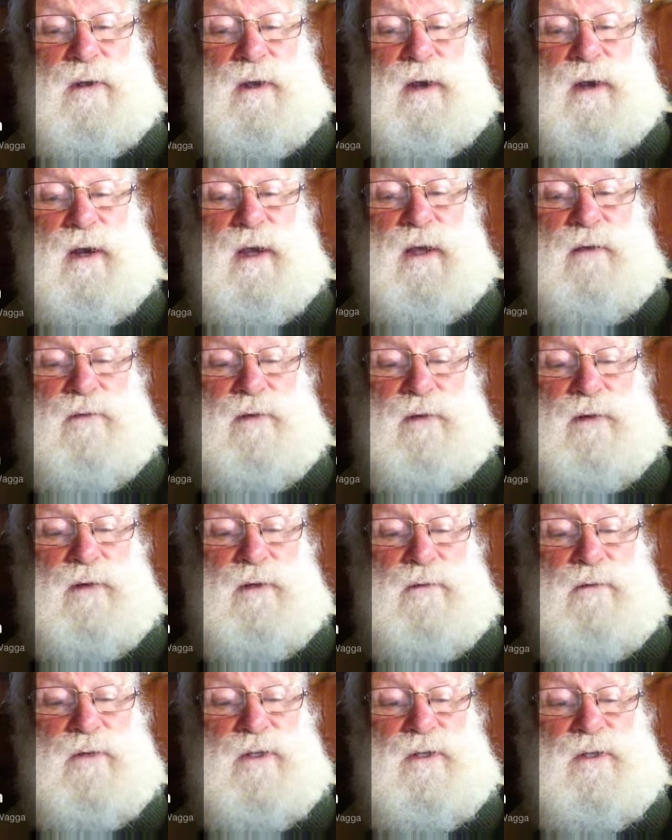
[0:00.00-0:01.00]
are evident
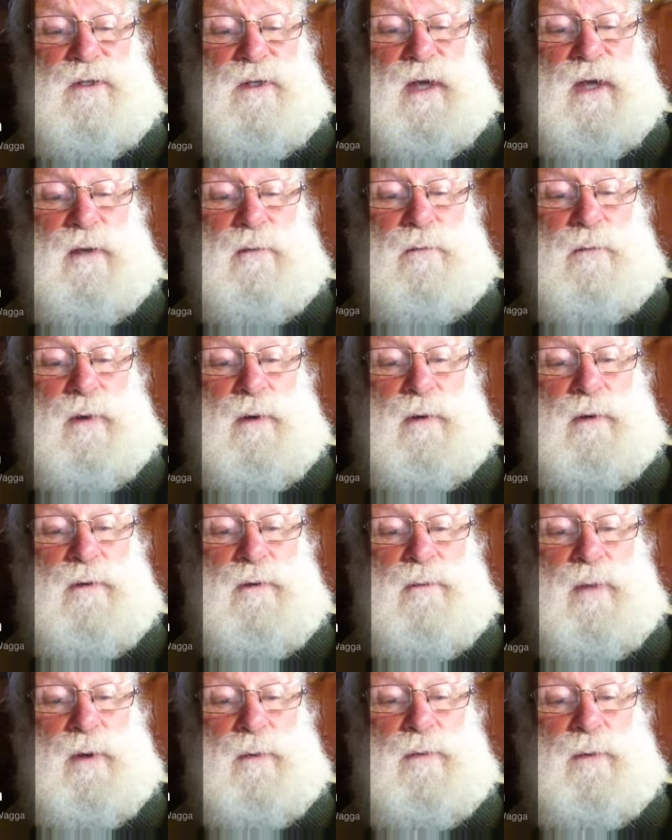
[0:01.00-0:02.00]
in Richard
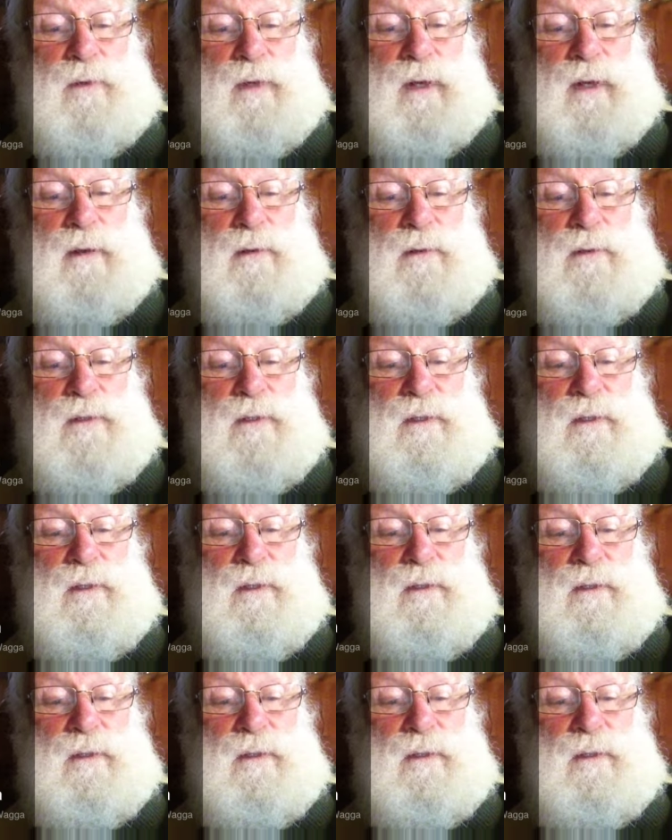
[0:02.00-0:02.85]
Attenborough's popularity.